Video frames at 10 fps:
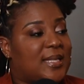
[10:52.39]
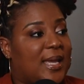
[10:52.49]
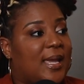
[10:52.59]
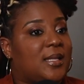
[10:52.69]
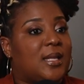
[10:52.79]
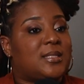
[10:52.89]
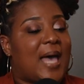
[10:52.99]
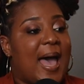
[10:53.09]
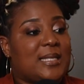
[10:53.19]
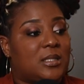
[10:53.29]
said, it
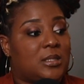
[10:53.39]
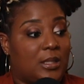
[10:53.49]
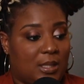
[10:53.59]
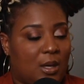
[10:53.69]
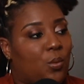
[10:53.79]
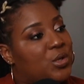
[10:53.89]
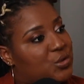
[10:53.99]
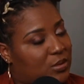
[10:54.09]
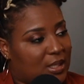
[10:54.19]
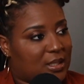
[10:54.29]
ties into, again, what
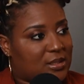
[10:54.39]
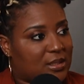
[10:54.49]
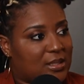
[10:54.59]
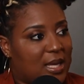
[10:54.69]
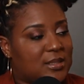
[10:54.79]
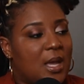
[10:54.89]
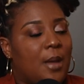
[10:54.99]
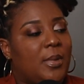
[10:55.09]
you think is success,